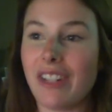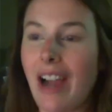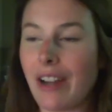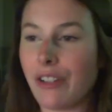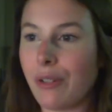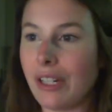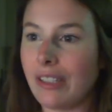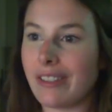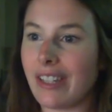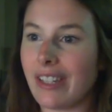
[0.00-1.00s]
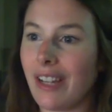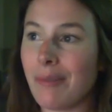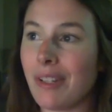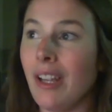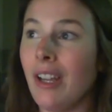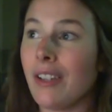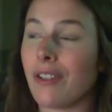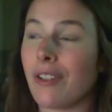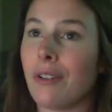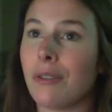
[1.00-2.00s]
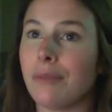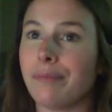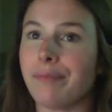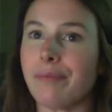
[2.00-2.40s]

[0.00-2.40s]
your actuarial exams. So